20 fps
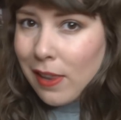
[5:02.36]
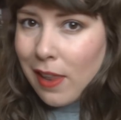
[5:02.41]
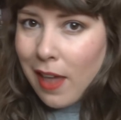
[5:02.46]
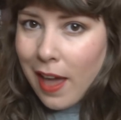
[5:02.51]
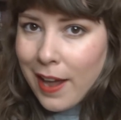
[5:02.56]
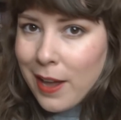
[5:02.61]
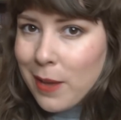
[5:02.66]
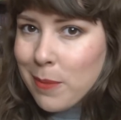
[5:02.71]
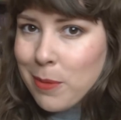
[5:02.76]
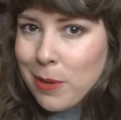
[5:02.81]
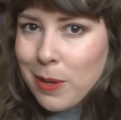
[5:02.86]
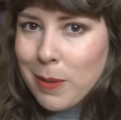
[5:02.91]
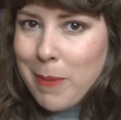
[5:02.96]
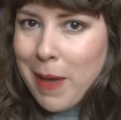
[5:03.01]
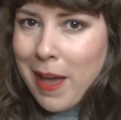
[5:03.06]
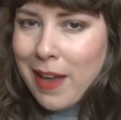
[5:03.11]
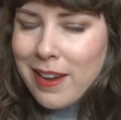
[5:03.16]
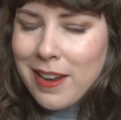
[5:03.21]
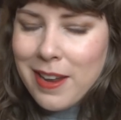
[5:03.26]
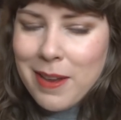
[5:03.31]
likable
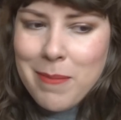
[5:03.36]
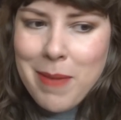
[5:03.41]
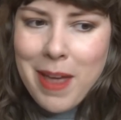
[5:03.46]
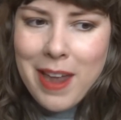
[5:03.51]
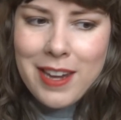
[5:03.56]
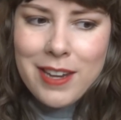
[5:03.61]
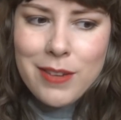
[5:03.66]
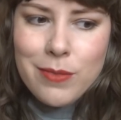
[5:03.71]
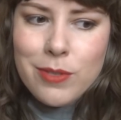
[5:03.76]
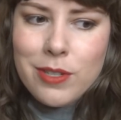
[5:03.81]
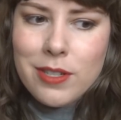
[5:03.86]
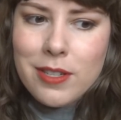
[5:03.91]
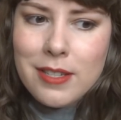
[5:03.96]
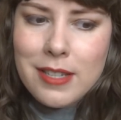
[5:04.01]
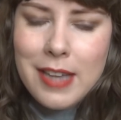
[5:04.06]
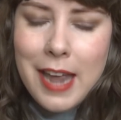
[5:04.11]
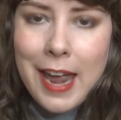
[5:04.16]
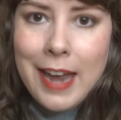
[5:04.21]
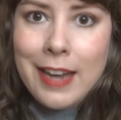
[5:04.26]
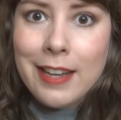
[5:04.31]
about him, and he was
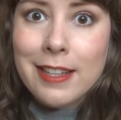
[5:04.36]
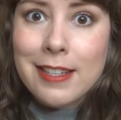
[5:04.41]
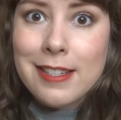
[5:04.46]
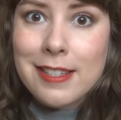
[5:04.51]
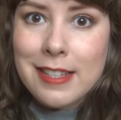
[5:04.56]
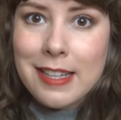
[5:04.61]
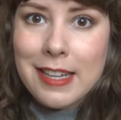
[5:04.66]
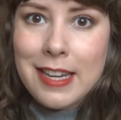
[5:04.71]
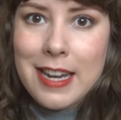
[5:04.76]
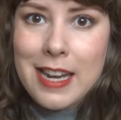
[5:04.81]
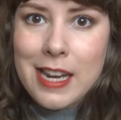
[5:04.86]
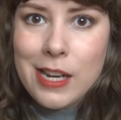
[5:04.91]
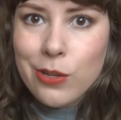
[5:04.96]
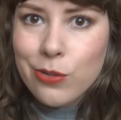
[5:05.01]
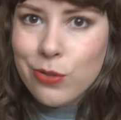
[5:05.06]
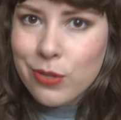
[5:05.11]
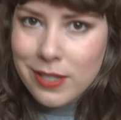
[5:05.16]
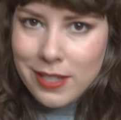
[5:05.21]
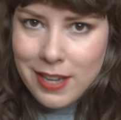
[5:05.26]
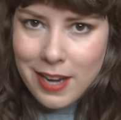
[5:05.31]
just endlessly
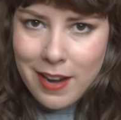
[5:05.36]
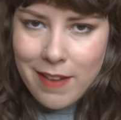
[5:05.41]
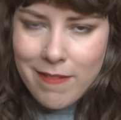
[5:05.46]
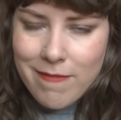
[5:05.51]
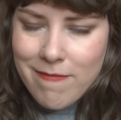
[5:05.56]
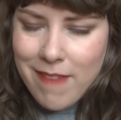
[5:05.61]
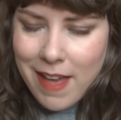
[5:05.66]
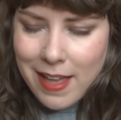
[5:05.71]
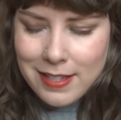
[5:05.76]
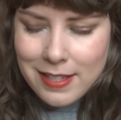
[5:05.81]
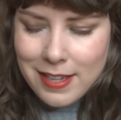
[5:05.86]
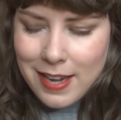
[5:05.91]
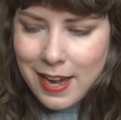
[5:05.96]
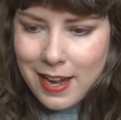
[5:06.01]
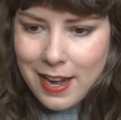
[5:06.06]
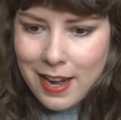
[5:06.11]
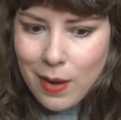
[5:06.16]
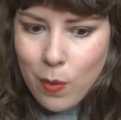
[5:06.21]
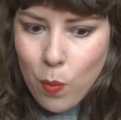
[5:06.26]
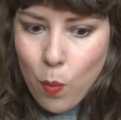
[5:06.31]
interesting and
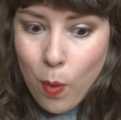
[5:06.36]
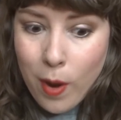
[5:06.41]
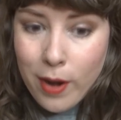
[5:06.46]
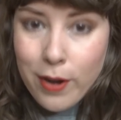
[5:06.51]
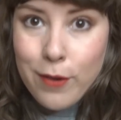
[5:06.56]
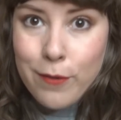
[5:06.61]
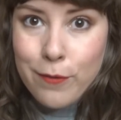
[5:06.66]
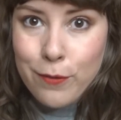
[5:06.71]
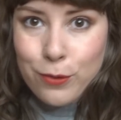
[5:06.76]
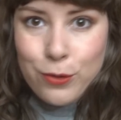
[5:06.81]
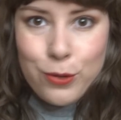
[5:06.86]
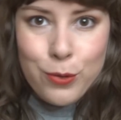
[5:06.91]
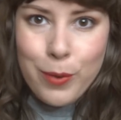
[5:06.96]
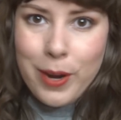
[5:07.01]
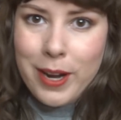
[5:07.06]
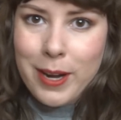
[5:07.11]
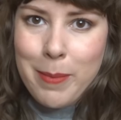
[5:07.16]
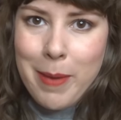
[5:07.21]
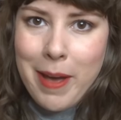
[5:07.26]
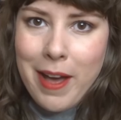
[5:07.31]
fascinating and wonderful to
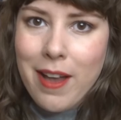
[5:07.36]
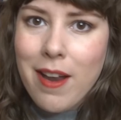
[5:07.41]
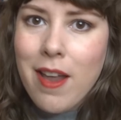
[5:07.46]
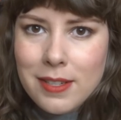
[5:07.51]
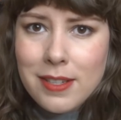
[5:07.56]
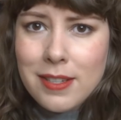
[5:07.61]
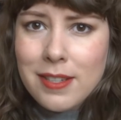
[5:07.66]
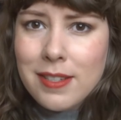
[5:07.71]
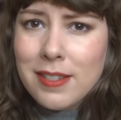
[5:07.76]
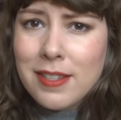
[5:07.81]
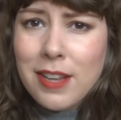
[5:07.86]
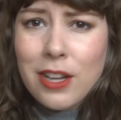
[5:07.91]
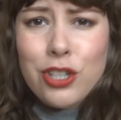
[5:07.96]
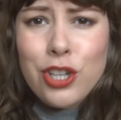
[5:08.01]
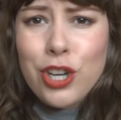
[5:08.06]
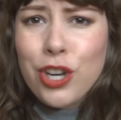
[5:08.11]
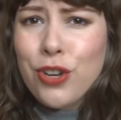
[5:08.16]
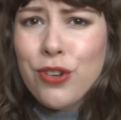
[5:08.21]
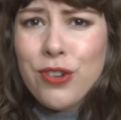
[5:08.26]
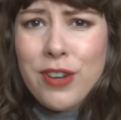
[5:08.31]
read about.
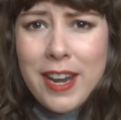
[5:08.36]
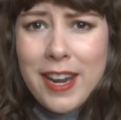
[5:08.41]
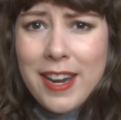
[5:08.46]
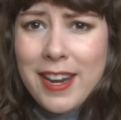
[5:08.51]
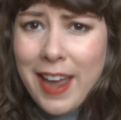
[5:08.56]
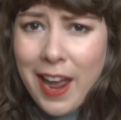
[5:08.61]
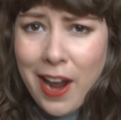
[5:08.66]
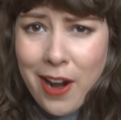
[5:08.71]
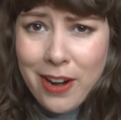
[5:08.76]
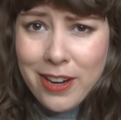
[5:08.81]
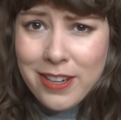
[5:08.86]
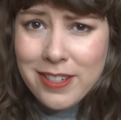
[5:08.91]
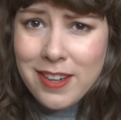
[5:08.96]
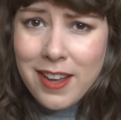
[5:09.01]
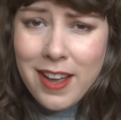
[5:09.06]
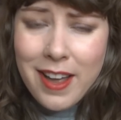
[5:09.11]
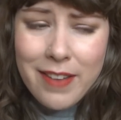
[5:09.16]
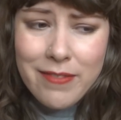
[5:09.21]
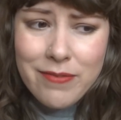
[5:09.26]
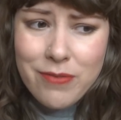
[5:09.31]
Such a unique character.
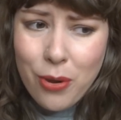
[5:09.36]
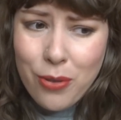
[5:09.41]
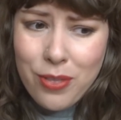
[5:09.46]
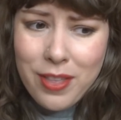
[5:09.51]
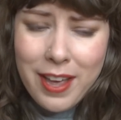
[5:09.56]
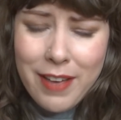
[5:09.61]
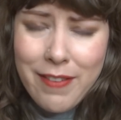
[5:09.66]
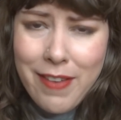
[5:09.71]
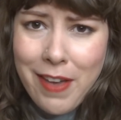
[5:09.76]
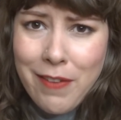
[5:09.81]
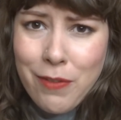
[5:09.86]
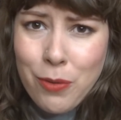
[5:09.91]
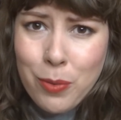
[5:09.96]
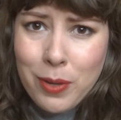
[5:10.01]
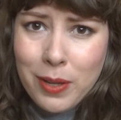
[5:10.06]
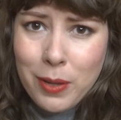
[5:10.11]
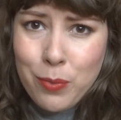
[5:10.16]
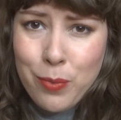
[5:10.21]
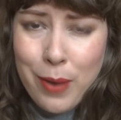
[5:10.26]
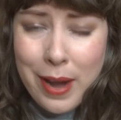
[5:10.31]
I don't think I've ever
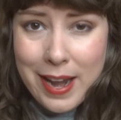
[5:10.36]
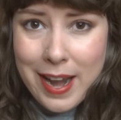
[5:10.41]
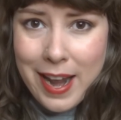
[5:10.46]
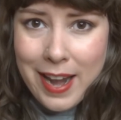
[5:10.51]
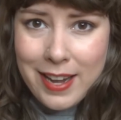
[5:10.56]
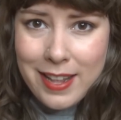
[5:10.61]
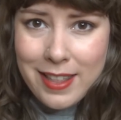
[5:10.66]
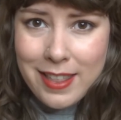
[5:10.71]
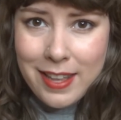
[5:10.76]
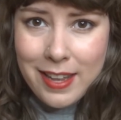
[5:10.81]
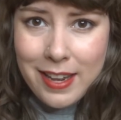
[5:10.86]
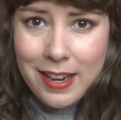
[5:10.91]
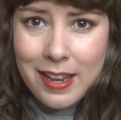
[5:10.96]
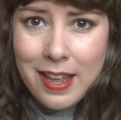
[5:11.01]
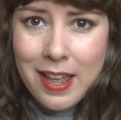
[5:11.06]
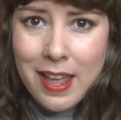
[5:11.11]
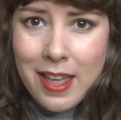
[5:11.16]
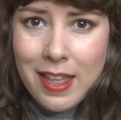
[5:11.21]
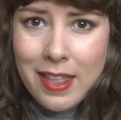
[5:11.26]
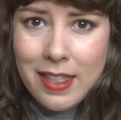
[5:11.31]
really read anything
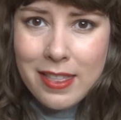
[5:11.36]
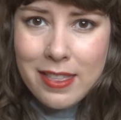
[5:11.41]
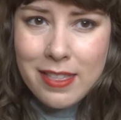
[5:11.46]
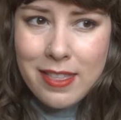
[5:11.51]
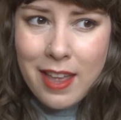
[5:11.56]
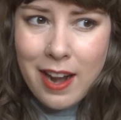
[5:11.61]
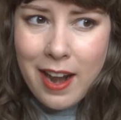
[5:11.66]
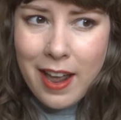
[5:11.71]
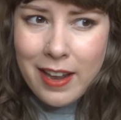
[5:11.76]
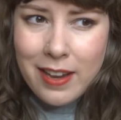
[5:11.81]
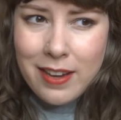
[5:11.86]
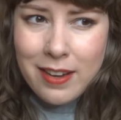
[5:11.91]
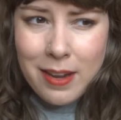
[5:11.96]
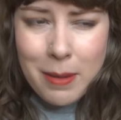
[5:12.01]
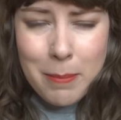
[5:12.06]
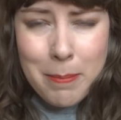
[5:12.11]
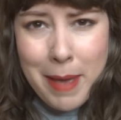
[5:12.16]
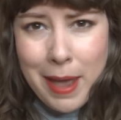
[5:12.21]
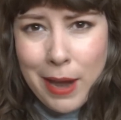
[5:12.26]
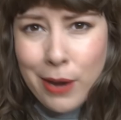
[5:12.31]
that I can
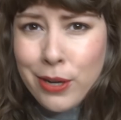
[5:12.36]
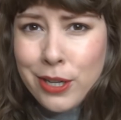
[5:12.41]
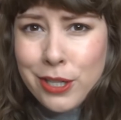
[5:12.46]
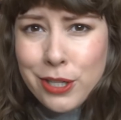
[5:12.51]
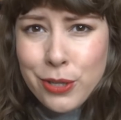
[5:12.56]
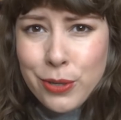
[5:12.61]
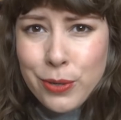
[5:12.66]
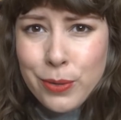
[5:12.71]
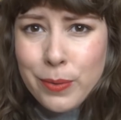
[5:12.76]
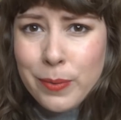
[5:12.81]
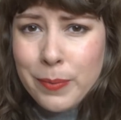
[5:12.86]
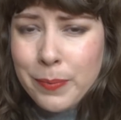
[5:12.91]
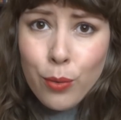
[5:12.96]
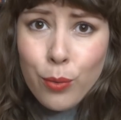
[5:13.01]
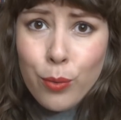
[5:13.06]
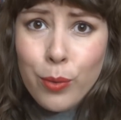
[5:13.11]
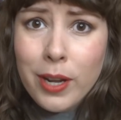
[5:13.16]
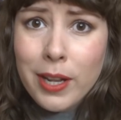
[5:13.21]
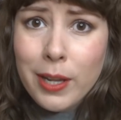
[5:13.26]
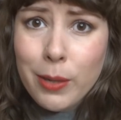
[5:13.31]
compare it to.
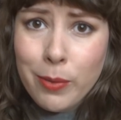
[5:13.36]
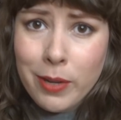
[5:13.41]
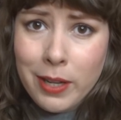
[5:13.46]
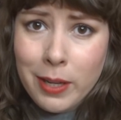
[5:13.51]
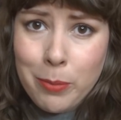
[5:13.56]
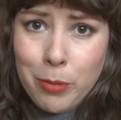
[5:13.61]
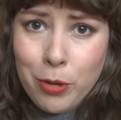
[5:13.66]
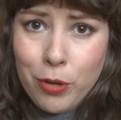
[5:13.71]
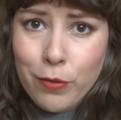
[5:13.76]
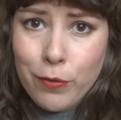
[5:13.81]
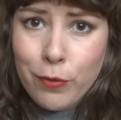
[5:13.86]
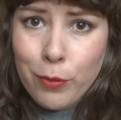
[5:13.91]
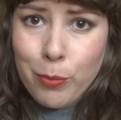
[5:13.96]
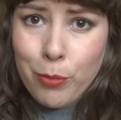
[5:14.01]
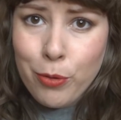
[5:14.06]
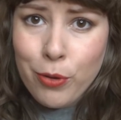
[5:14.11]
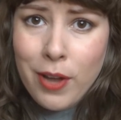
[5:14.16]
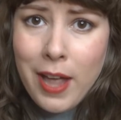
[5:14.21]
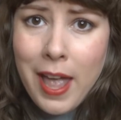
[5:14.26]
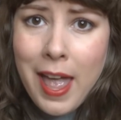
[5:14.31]
Really, really beautiful
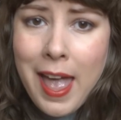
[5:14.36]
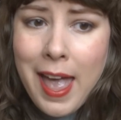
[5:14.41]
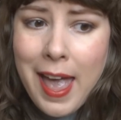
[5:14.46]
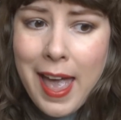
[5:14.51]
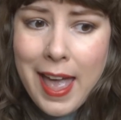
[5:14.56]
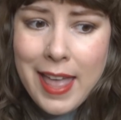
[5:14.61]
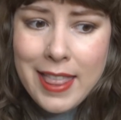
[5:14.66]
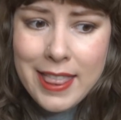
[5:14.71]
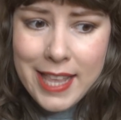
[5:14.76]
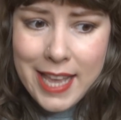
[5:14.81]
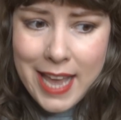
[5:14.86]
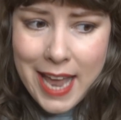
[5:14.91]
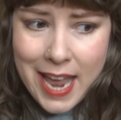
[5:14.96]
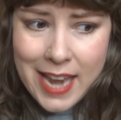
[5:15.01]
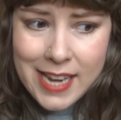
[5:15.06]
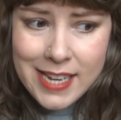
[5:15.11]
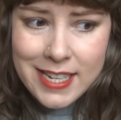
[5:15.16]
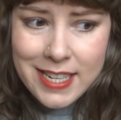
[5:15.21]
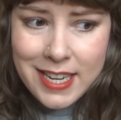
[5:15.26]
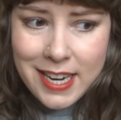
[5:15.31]
book, and the
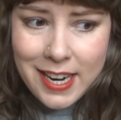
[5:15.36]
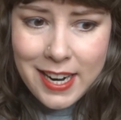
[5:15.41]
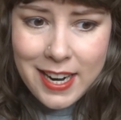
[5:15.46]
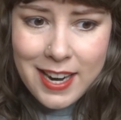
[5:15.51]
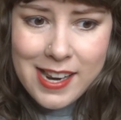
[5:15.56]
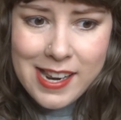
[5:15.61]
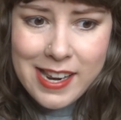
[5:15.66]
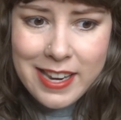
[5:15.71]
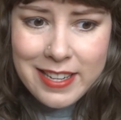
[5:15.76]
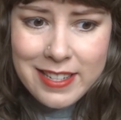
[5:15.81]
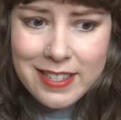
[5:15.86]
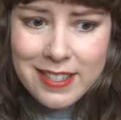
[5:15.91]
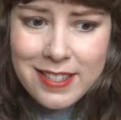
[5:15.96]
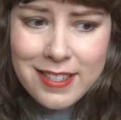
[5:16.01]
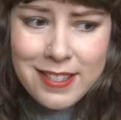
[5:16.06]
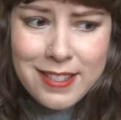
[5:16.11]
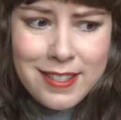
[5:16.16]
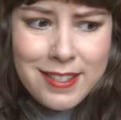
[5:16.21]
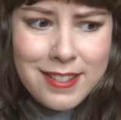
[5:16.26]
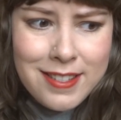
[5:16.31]
ending
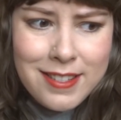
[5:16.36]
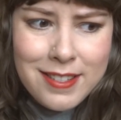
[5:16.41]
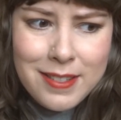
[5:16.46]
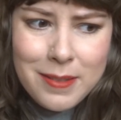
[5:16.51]
is